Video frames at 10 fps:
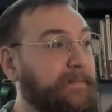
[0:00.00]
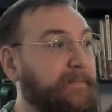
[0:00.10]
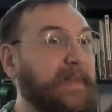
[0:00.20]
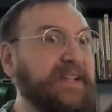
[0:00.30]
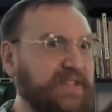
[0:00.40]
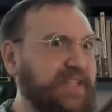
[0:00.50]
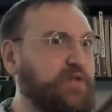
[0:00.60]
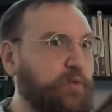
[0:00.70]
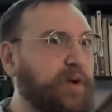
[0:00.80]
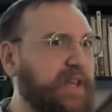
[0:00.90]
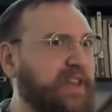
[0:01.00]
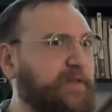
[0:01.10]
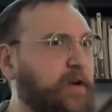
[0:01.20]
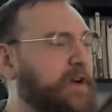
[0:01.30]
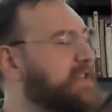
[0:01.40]
That's really the
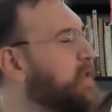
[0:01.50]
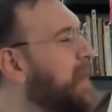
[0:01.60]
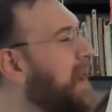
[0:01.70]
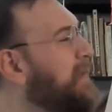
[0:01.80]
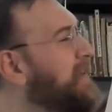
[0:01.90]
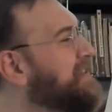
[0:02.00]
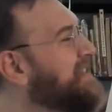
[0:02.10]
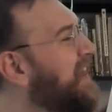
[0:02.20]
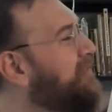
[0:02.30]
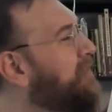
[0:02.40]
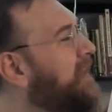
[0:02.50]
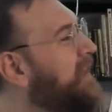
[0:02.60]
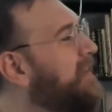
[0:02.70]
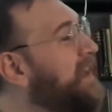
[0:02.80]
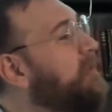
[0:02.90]
focus around their stuff.
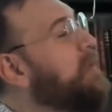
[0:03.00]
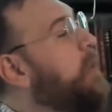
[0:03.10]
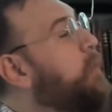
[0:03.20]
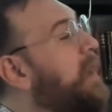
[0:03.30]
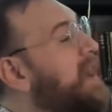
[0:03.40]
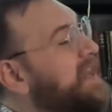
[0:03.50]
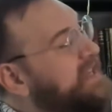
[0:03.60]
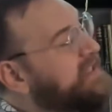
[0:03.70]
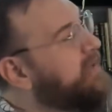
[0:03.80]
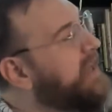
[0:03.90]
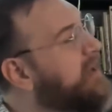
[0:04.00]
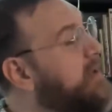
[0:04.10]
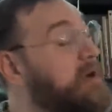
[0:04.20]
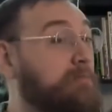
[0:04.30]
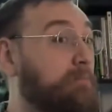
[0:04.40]
They are in Hawaii, so they
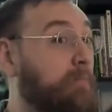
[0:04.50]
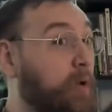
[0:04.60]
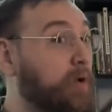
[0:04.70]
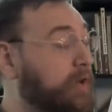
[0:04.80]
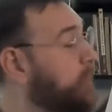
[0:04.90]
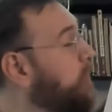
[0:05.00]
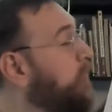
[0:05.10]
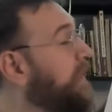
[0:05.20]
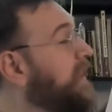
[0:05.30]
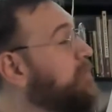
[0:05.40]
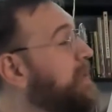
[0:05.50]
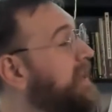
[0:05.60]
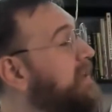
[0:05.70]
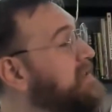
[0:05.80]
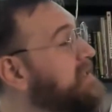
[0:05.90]
are more local than everybody
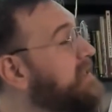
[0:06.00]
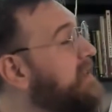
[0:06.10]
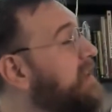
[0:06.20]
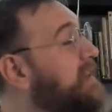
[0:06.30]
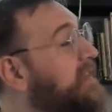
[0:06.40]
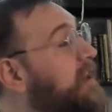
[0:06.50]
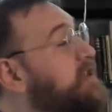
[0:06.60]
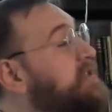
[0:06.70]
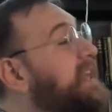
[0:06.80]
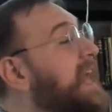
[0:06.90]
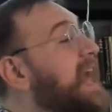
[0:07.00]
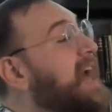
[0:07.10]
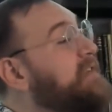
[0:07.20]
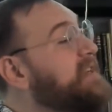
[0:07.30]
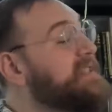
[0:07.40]
else. They are using
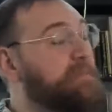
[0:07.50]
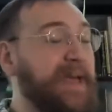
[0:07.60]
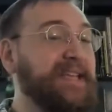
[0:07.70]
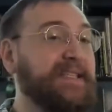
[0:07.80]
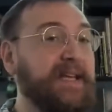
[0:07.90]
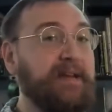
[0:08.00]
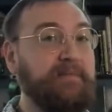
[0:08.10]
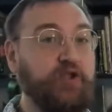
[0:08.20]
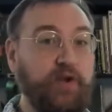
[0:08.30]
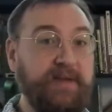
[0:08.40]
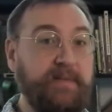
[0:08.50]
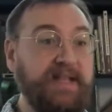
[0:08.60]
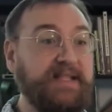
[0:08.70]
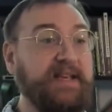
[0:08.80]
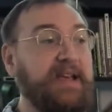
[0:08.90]
evidence-based
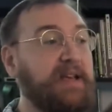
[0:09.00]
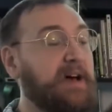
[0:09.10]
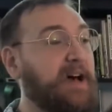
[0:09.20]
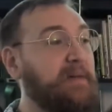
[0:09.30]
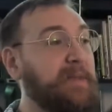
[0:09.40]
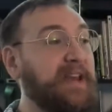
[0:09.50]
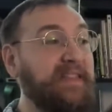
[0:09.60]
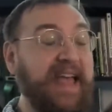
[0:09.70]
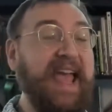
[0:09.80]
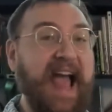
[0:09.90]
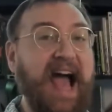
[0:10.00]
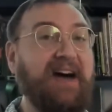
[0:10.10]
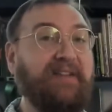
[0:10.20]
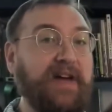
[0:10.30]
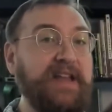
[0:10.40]
treatments, meaning they
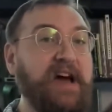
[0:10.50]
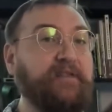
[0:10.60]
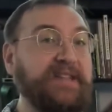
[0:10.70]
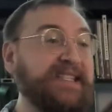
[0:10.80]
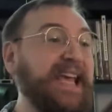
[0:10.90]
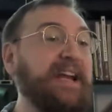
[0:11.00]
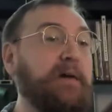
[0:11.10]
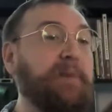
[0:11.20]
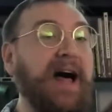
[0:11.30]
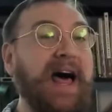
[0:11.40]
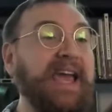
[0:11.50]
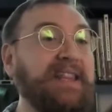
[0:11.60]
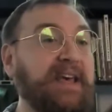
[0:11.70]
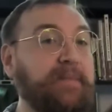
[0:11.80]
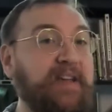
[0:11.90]
have enough data
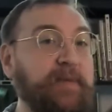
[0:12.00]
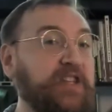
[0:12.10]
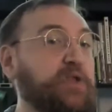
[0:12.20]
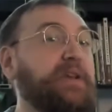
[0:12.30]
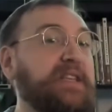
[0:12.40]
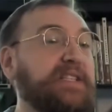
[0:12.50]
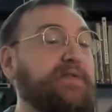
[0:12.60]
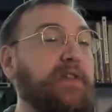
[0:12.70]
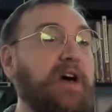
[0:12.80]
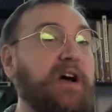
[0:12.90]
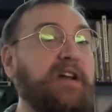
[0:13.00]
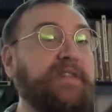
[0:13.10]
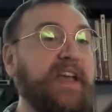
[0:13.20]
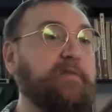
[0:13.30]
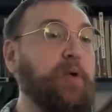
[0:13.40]
behind them. They've been doing this for long enough.
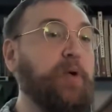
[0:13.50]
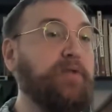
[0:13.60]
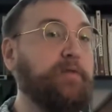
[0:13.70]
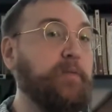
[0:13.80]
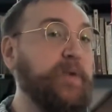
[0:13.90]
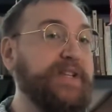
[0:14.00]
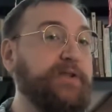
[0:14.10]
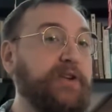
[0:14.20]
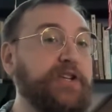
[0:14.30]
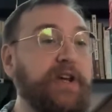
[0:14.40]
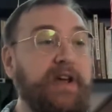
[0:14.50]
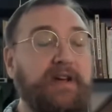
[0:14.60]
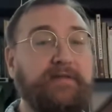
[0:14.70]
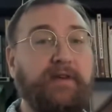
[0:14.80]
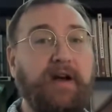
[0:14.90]
They have pulled from research
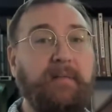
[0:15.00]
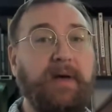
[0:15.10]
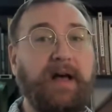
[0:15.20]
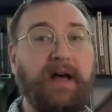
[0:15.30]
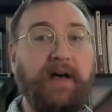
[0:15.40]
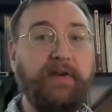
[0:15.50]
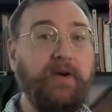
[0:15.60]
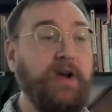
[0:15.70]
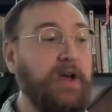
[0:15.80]
from other